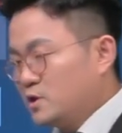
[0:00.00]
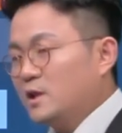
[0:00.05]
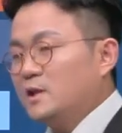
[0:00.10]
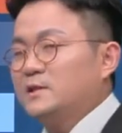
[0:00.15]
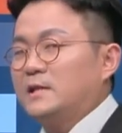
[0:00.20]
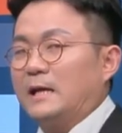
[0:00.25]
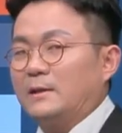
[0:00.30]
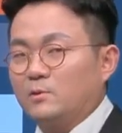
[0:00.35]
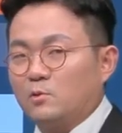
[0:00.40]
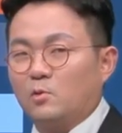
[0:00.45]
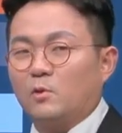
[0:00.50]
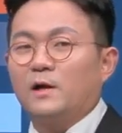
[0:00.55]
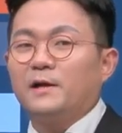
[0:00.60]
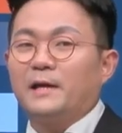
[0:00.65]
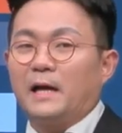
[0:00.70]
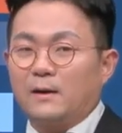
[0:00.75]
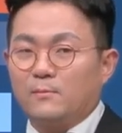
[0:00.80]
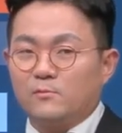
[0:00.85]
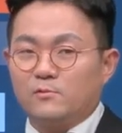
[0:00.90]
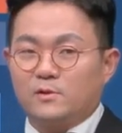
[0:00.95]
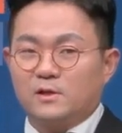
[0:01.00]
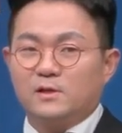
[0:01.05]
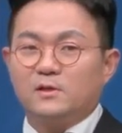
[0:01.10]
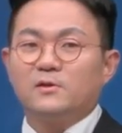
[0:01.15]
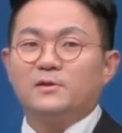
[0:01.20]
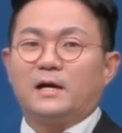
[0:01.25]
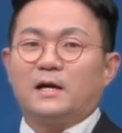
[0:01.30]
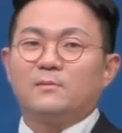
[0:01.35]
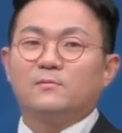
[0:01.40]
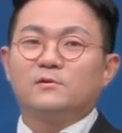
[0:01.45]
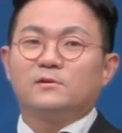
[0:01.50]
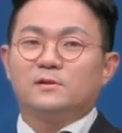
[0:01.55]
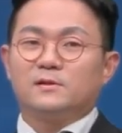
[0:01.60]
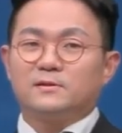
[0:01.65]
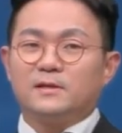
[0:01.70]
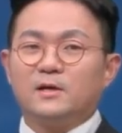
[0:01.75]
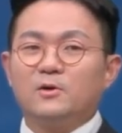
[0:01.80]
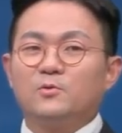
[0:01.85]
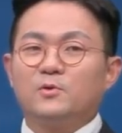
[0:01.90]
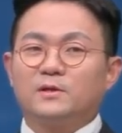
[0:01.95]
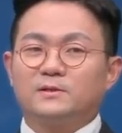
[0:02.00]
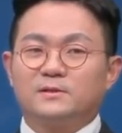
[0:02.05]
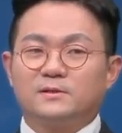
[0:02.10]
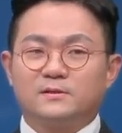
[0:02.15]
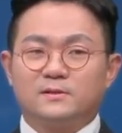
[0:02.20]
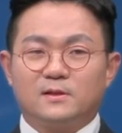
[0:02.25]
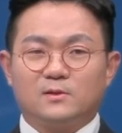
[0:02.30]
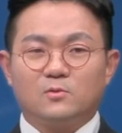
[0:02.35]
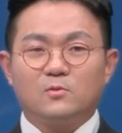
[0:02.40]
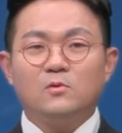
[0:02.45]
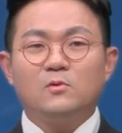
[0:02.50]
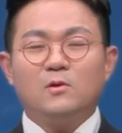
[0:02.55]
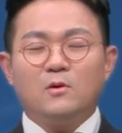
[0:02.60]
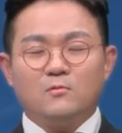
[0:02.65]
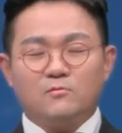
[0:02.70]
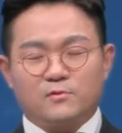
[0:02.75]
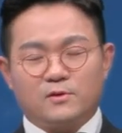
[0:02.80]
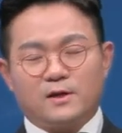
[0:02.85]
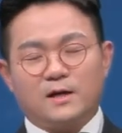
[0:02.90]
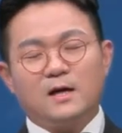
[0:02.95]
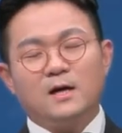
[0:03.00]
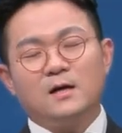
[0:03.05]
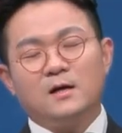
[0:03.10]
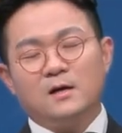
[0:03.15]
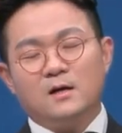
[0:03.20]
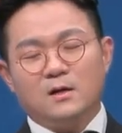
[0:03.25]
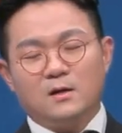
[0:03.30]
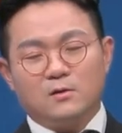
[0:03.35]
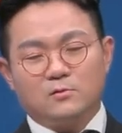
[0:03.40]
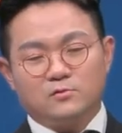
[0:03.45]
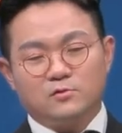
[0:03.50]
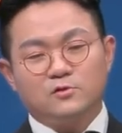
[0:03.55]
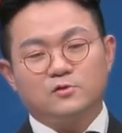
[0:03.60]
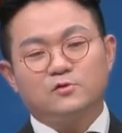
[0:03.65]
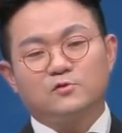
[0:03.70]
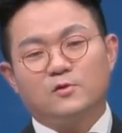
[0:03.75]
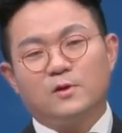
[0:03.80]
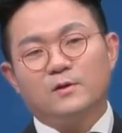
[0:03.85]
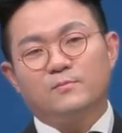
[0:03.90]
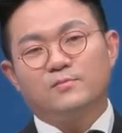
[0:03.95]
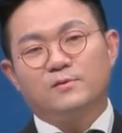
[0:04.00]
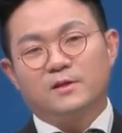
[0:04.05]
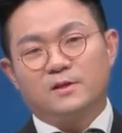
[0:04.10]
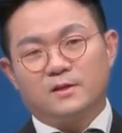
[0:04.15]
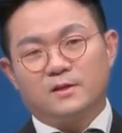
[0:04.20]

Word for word: These are related to continuous bleeding after surgery.